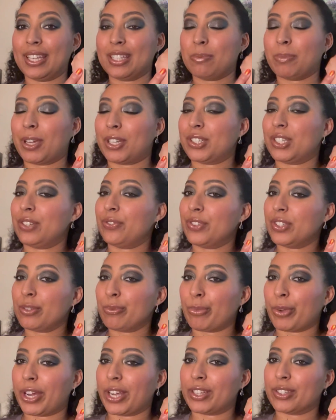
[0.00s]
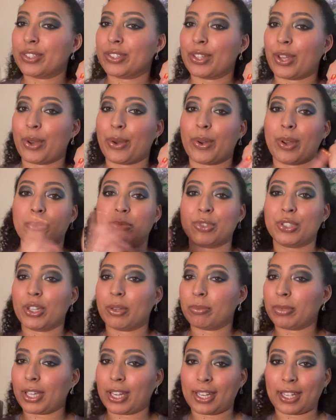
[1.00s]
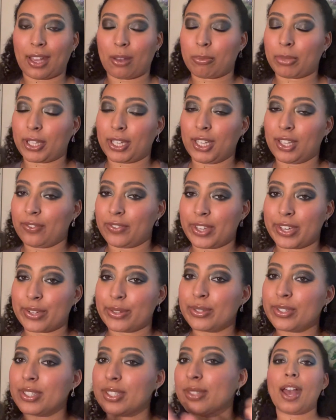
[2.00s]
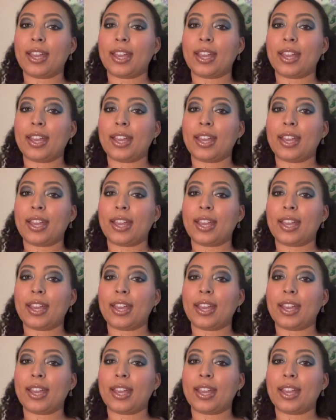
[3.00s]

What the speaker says: especially for spring, so I'm sure I'm gonna get plenty of use.